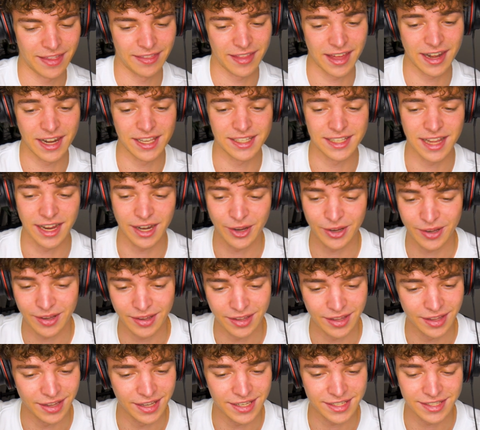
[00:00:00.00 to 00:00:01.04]
and then he's like,
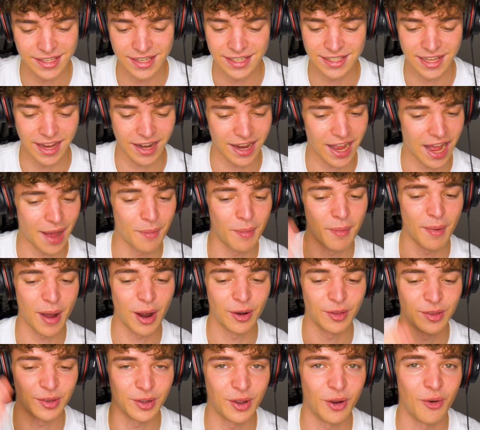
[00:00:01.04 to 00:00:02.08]
I'm
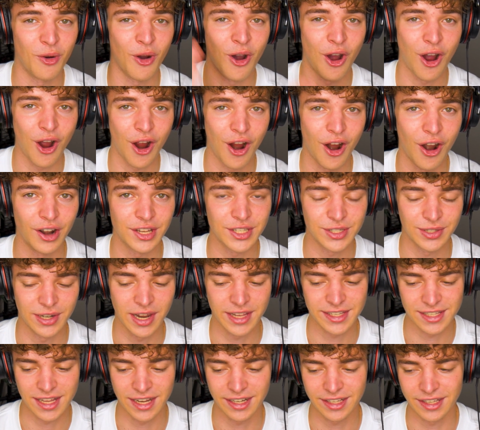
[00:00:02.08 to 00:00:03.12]
about to go hard. So
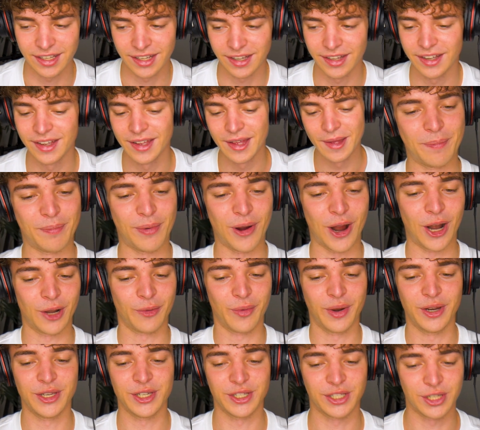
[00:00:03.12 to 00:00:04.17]
that's like the
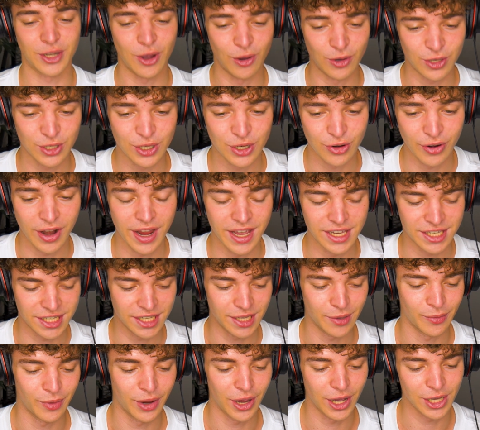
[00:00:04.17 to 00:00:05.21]
part where he just goes
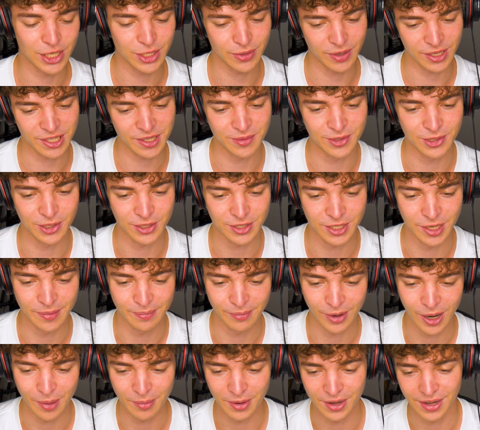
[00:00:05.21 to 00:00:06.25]
crazy. And we also had some shots in the
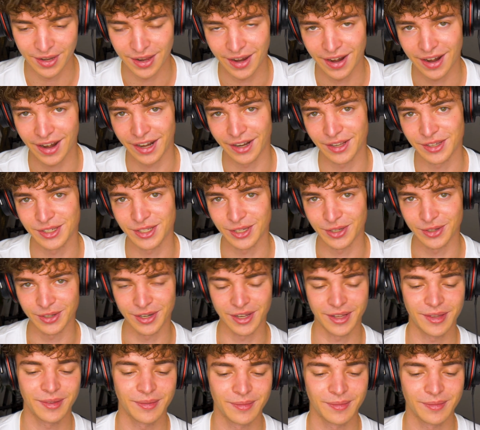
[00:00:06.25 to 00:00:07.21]
apartment there, and I'll show you that.